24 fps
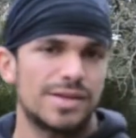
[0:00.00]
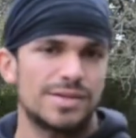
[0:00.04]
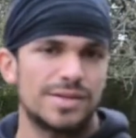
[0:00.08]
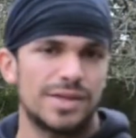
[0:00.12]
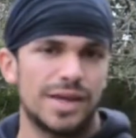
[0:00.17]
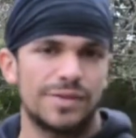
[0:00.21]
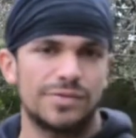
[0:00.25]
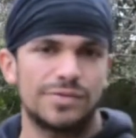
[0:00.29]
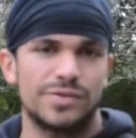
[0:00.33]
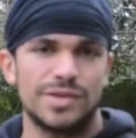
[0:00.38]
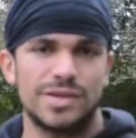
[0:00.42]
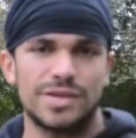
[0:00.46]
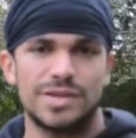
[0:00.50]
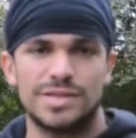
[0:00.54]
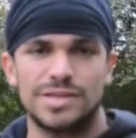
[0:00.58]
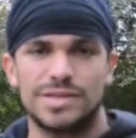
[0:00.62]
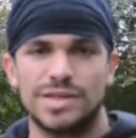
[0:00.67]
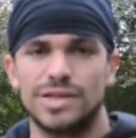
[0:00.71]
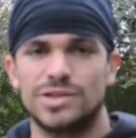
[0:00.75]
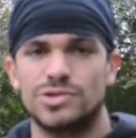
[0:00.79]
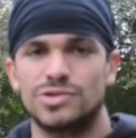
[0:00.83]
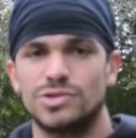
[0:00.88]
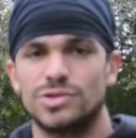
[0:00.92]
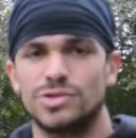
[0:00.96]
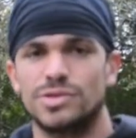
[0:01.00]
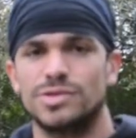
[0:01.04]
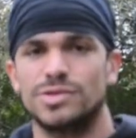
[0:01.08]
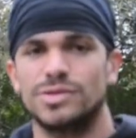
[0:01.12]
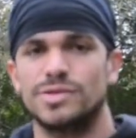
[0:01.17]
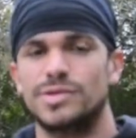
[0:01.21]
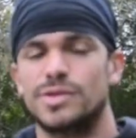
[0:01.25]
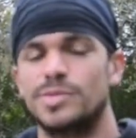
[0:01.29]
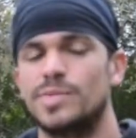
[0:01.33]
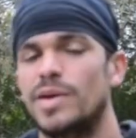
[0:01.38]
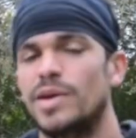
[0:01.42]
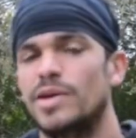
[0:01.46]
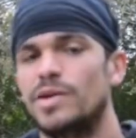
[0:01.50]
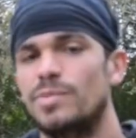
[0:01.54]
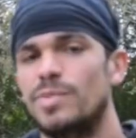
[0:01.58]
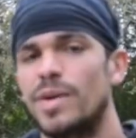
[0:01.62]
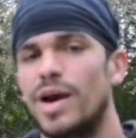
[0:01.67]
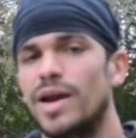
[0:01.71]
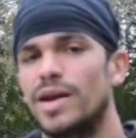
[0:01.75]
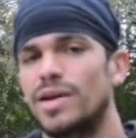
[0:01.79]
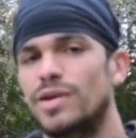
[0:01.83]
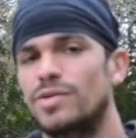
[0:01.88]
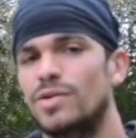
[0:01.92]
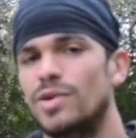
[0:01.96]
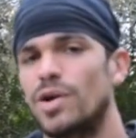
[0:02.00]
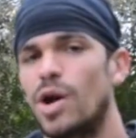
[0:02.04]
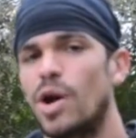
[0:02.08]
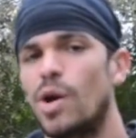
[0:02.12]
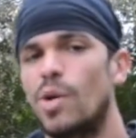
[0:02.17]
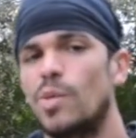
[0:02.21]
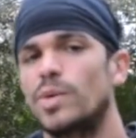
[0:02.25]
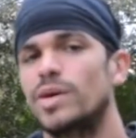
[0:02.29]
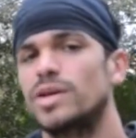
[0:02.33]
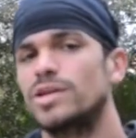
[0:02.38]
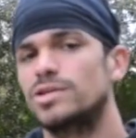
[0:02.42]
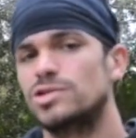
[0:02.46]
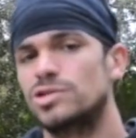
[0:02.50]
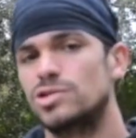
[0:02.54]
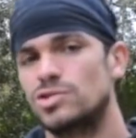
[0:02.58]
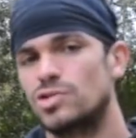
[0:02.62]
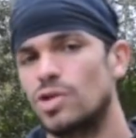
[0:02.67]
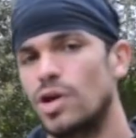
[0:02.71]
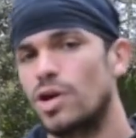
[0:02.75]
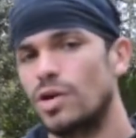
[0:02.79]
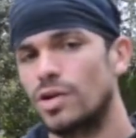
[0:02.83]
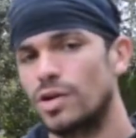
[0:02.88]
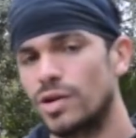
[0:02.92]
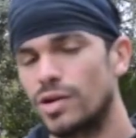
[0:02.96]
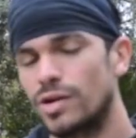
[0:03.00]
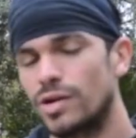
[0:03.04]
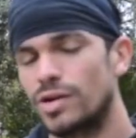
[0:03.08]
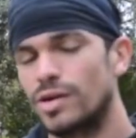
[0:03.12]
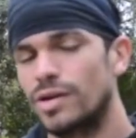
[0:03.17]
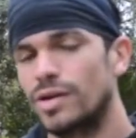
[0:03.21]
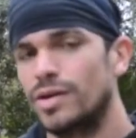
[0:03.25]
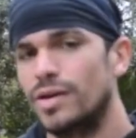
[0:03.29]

Definitely essential to make your body grow and get stronger